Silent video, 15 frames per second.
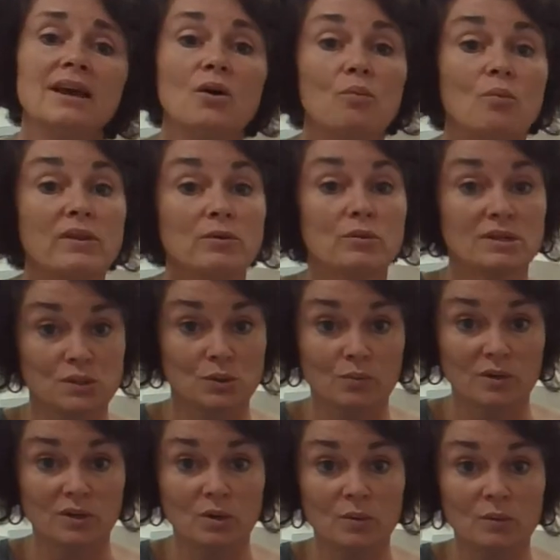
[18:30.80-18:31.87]
whether it's a
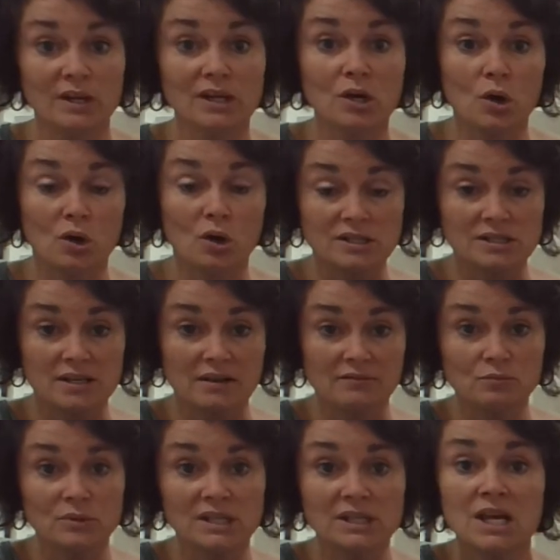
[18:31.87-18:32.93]
real one or a
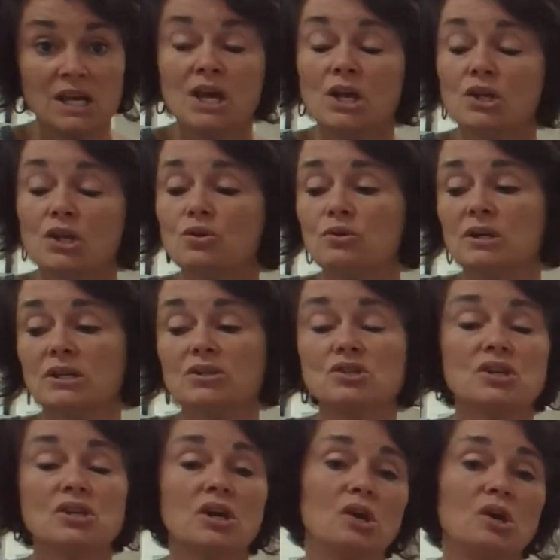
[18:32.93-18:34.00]
stuffed one. You can
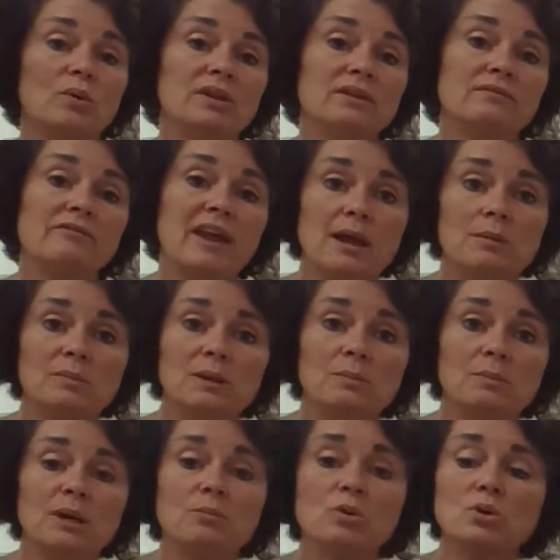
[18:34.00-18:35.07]
share it with a family
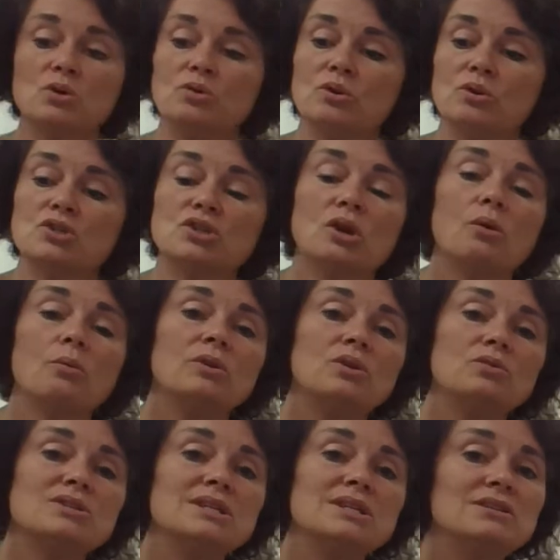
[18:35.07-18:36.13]
member. You can share it with
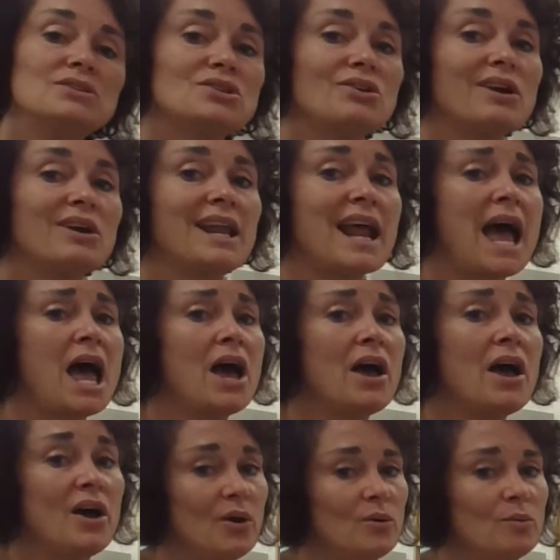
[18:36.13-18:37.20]
your teacher. And I
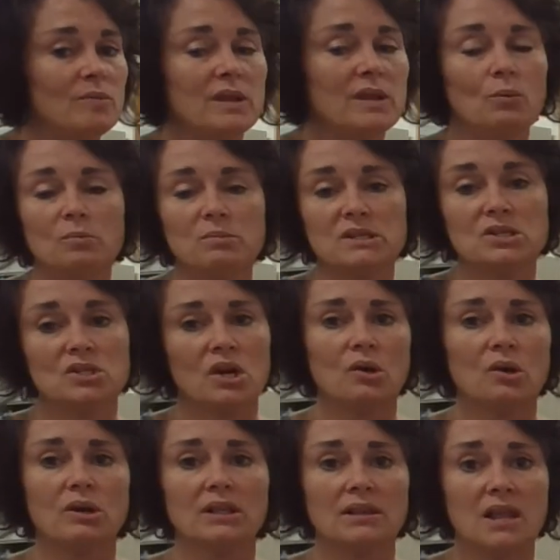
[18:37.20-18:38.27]
hope they will be
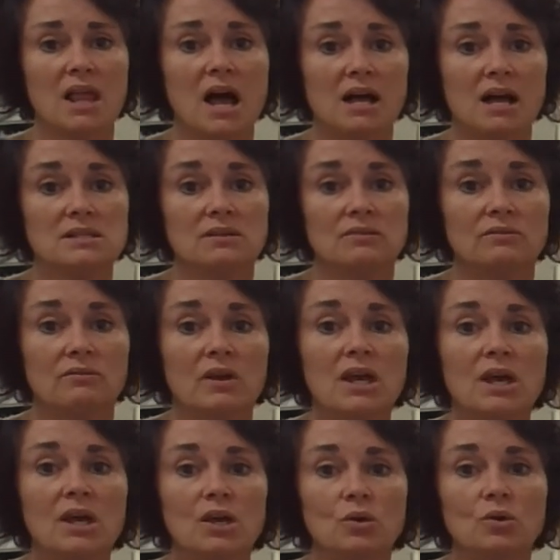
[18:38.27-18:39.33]
sharing lots of
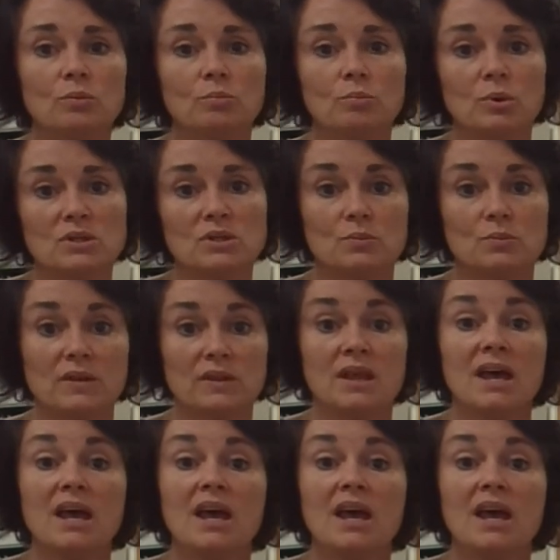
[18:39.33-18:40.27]
good books with